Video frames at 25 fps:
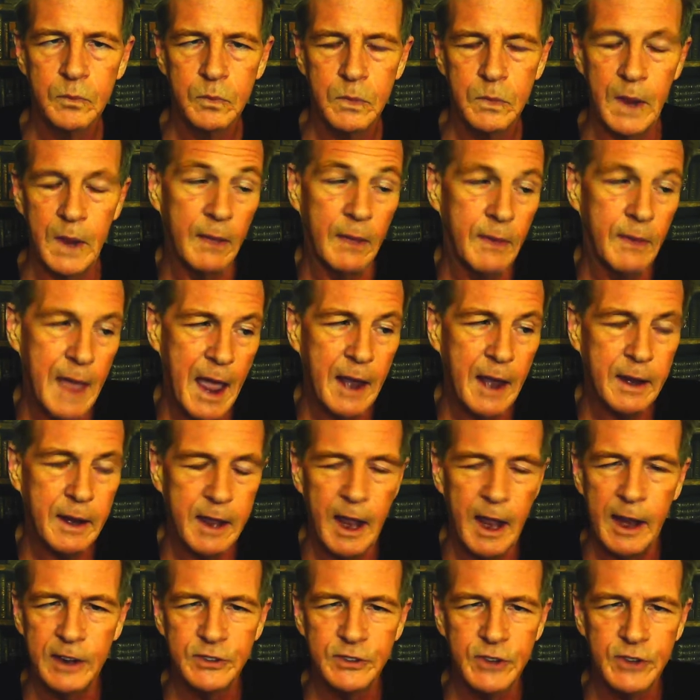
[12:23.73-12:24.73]
In that
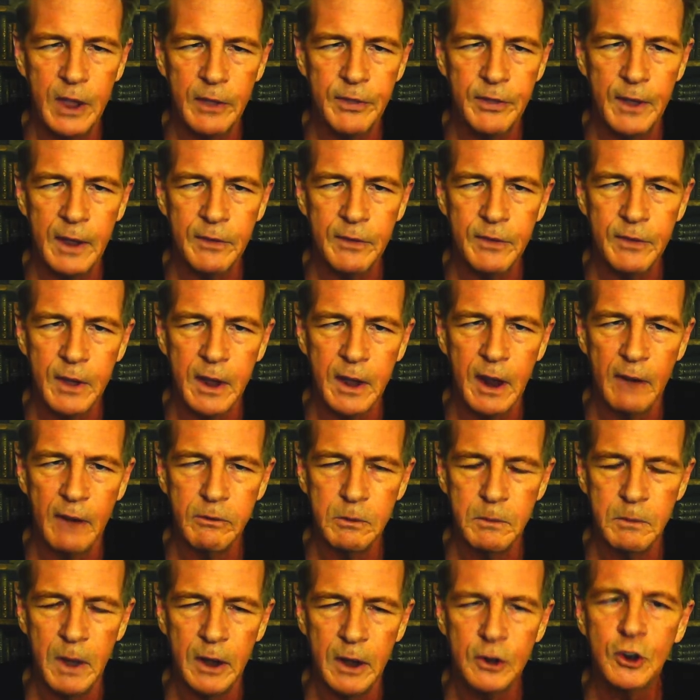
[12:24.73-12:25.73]
case, I think the
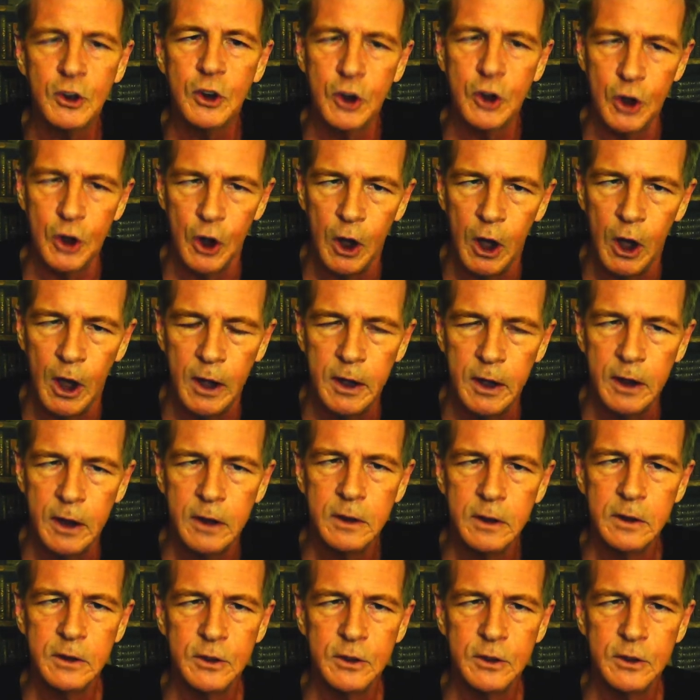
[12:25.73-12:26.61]
government could